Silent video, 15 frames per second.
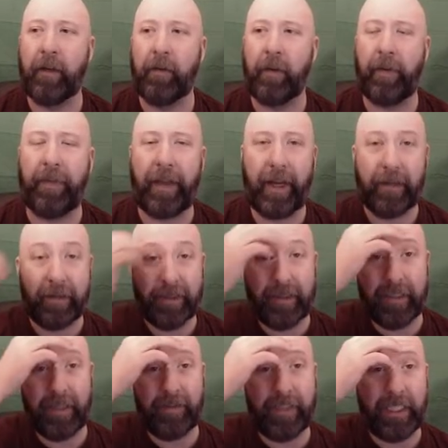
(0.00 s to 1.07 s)

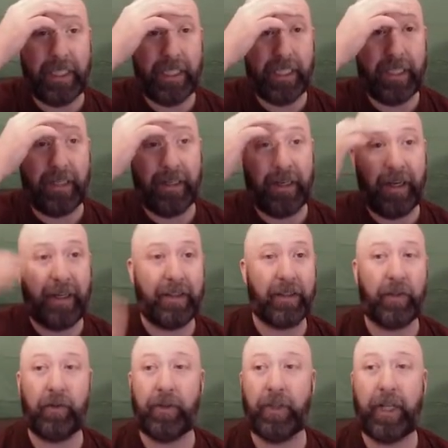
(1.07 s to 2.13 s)
1,017, not
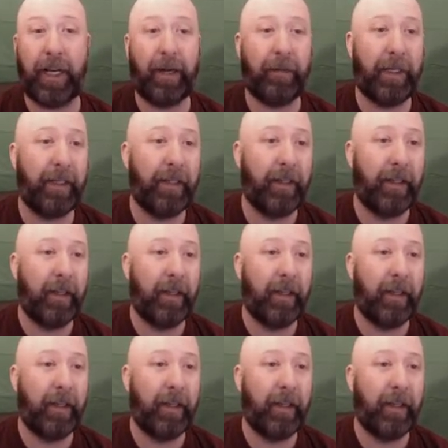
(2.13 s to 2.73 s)
too shabby.